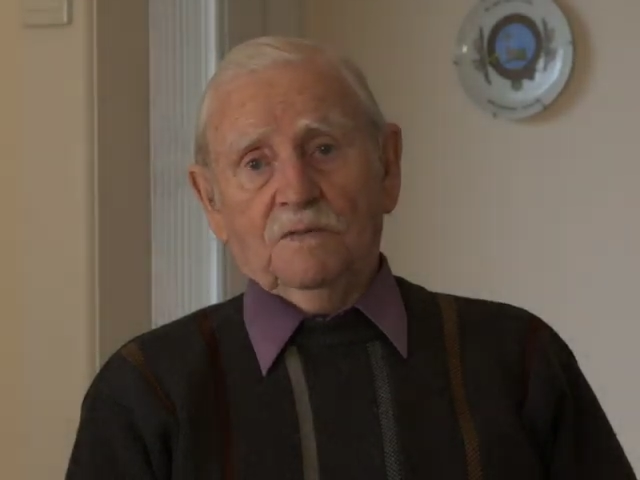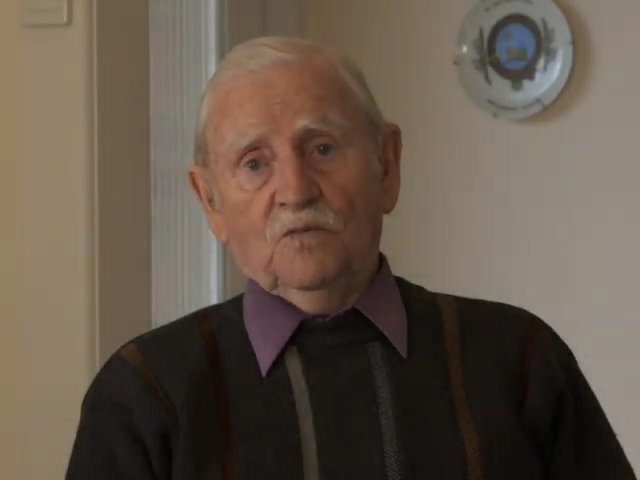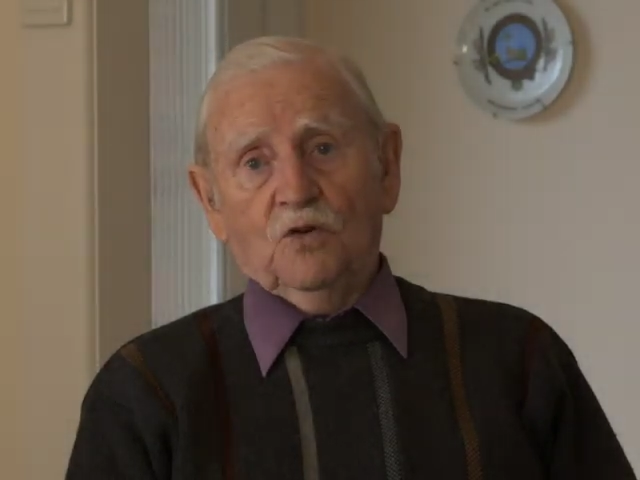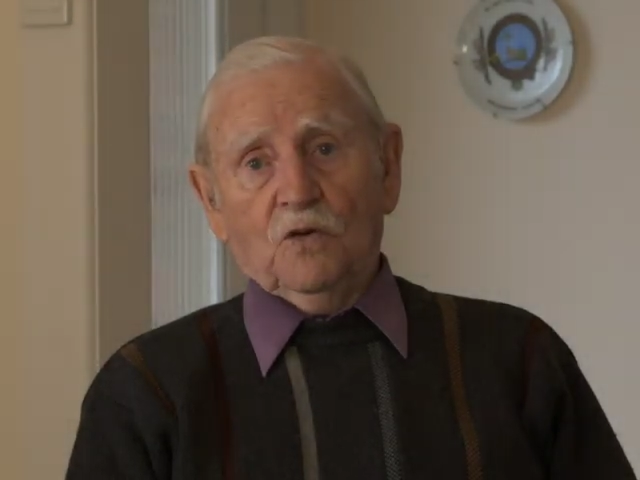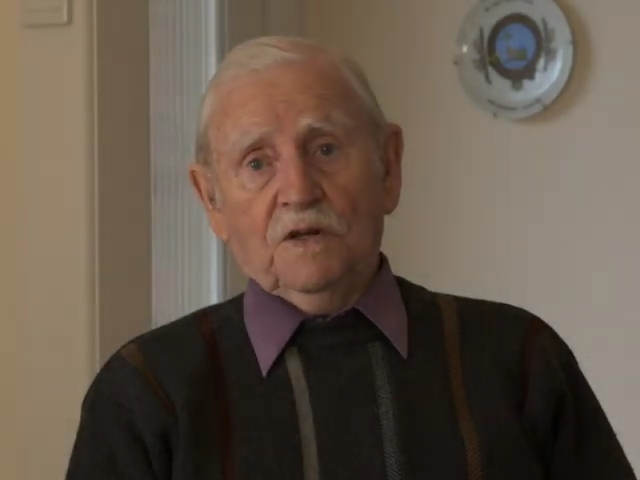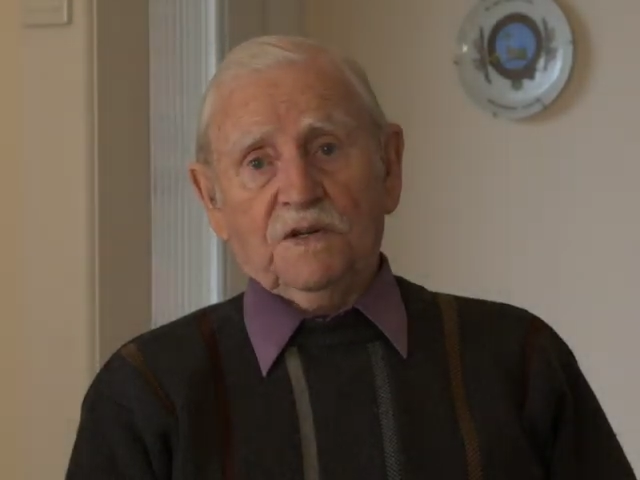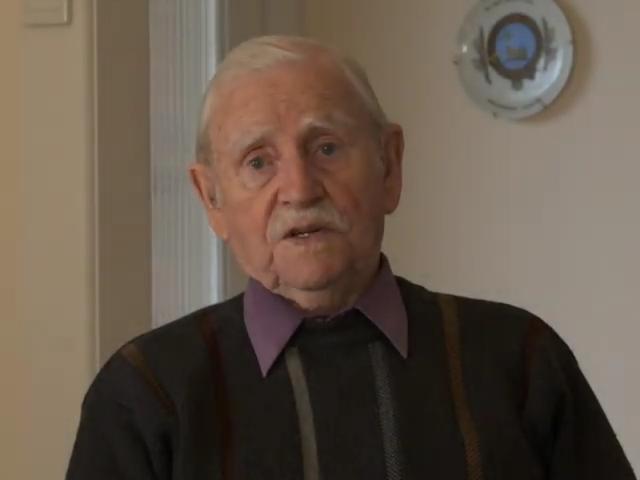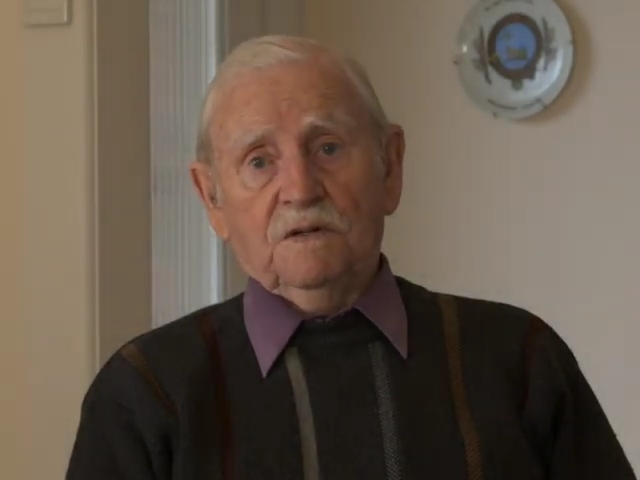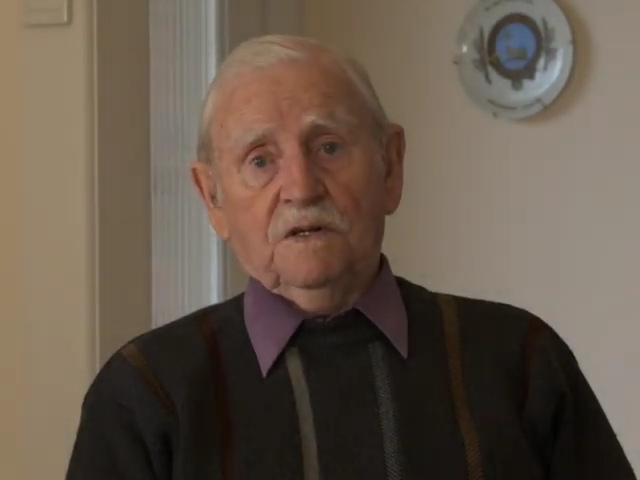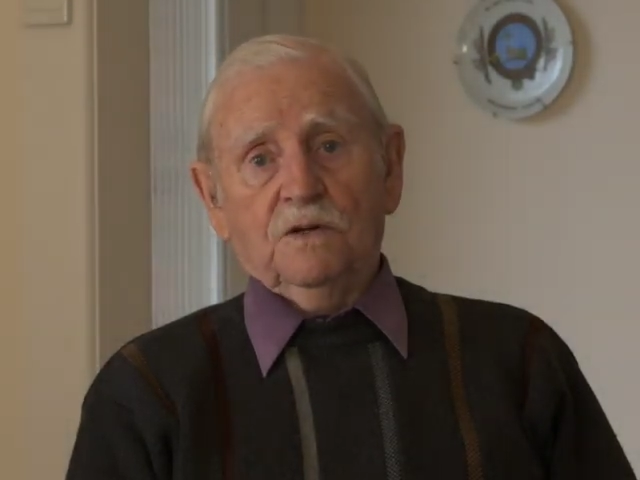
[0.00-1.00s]
more or
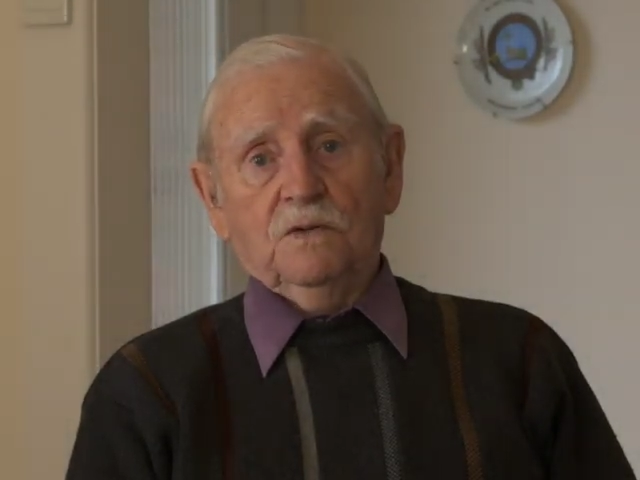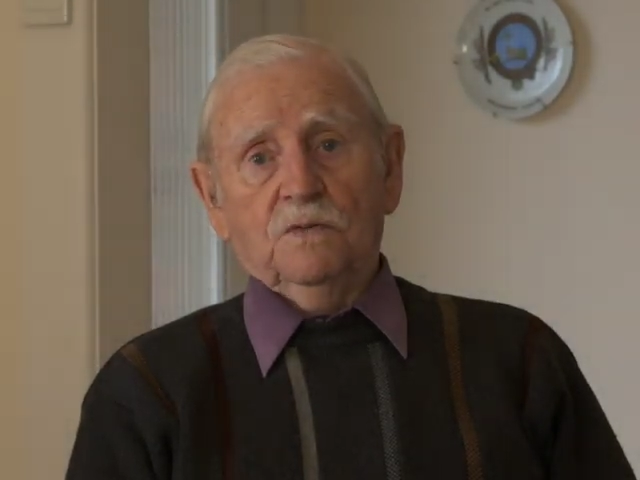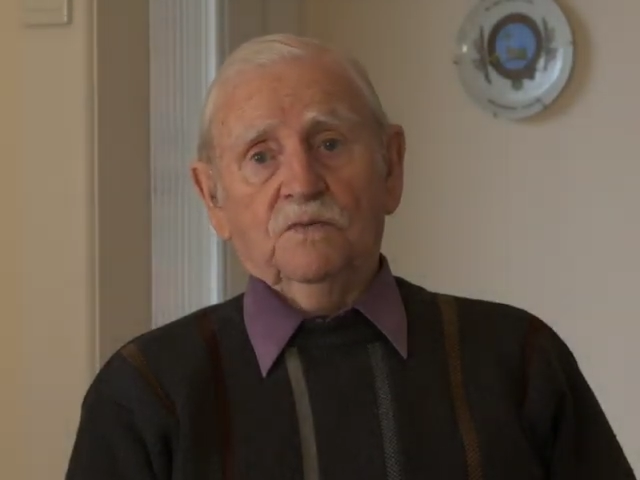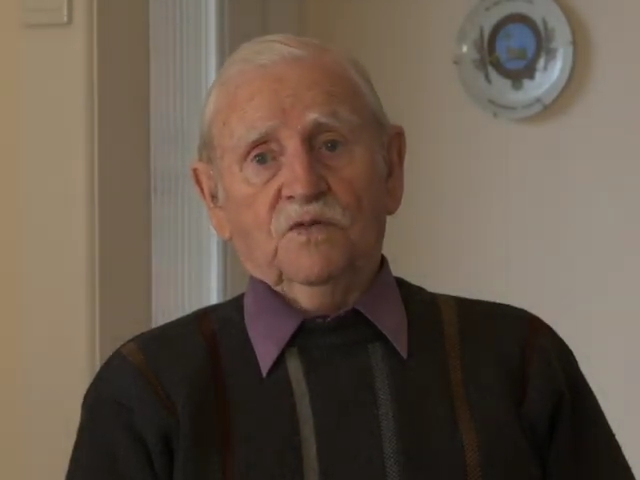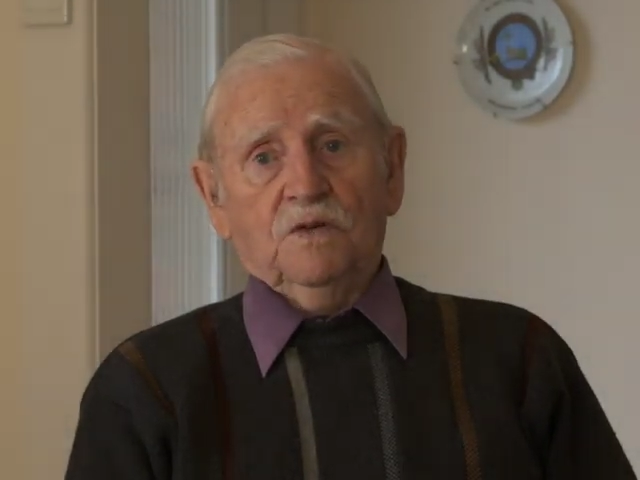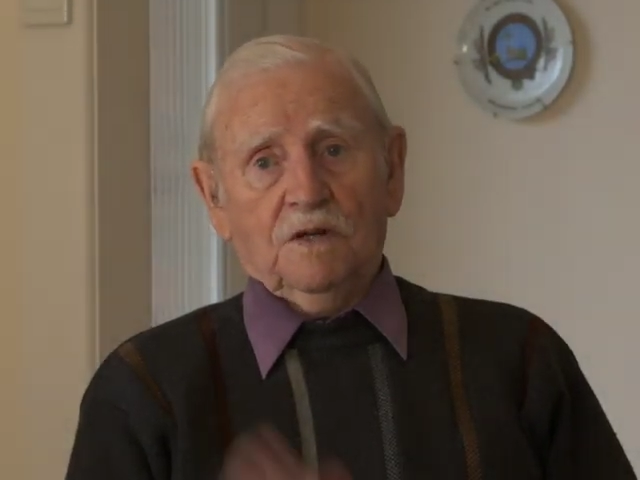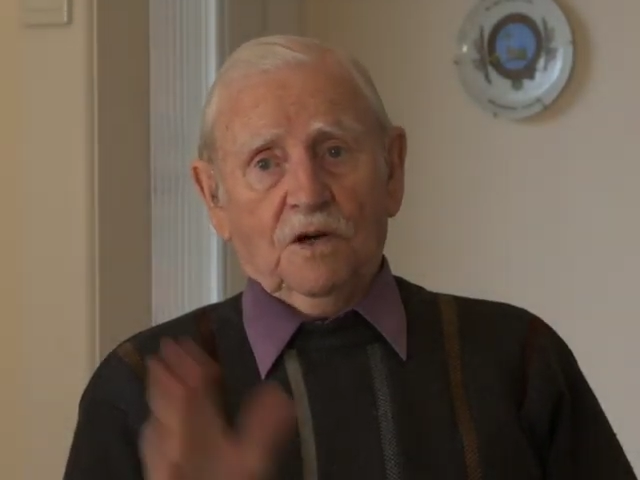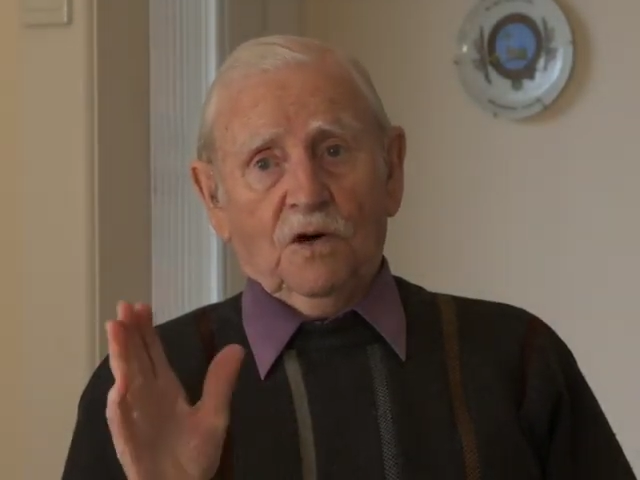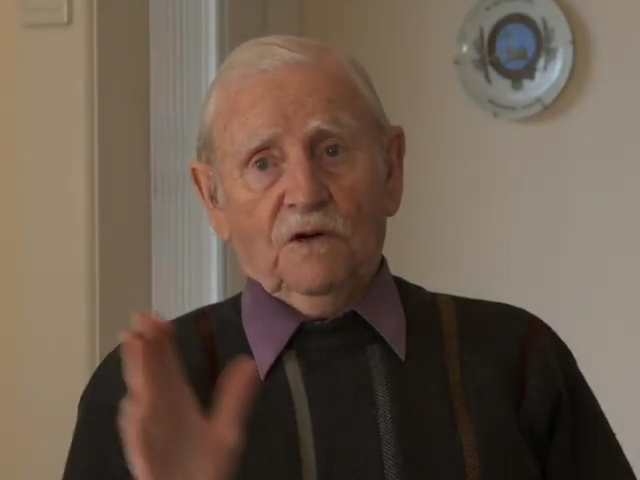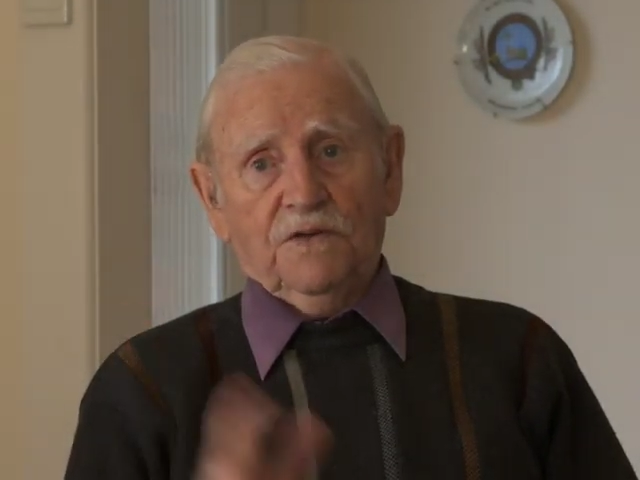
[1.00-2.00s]
less you
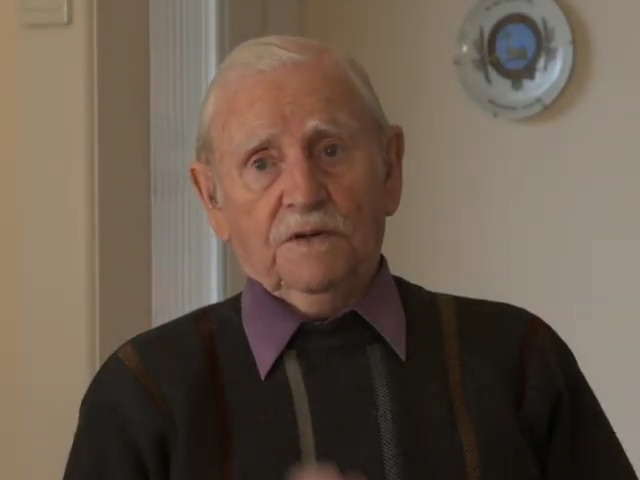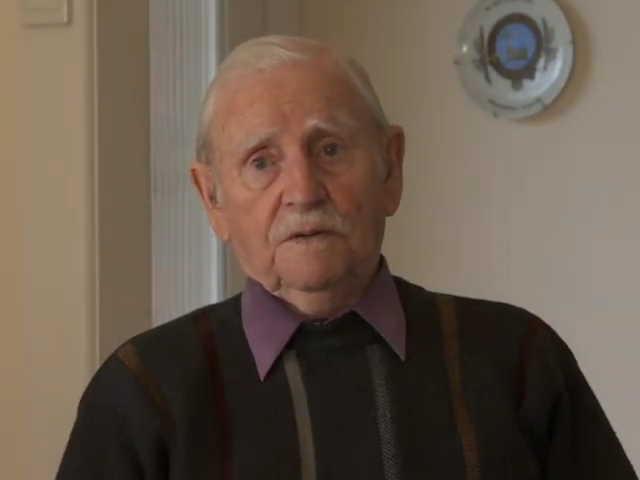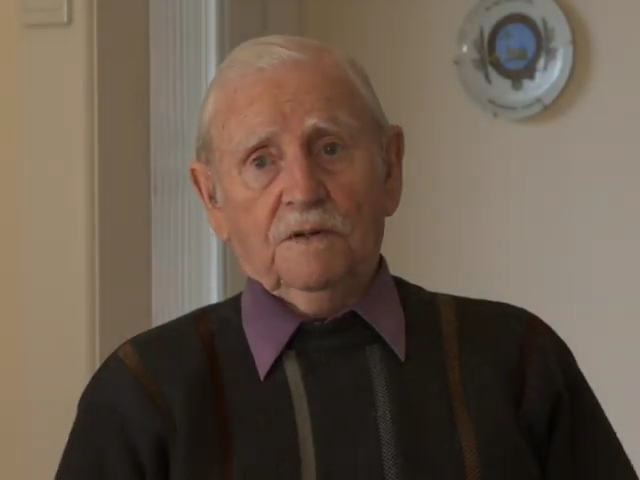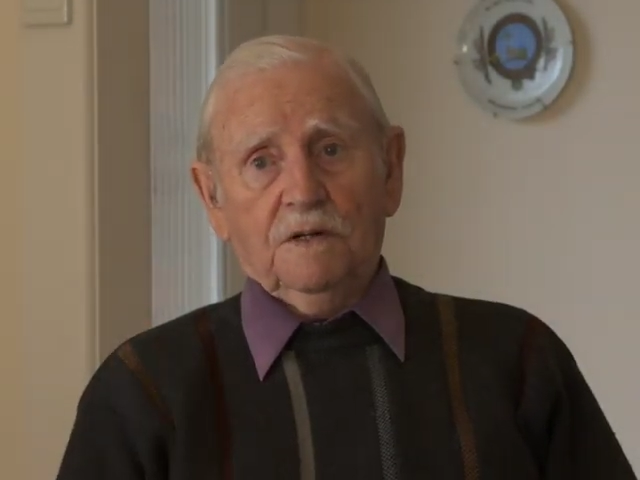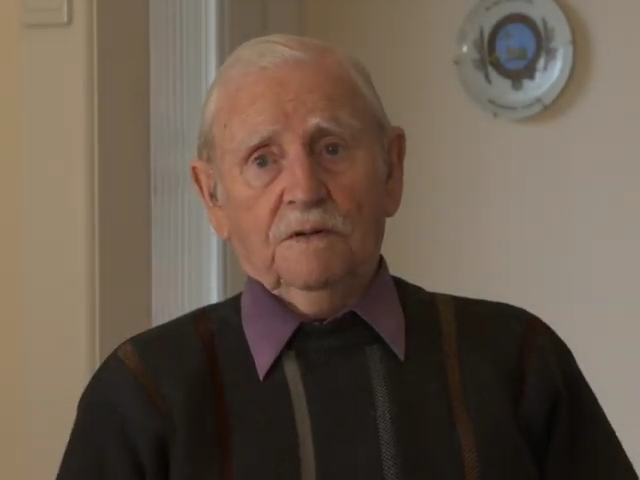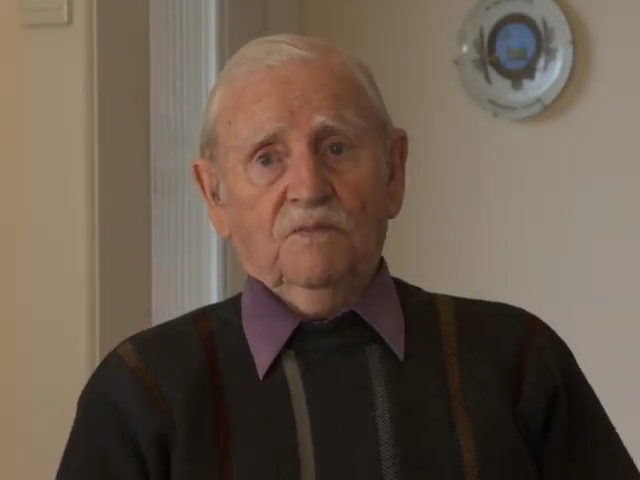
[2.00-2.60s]
go off and uh,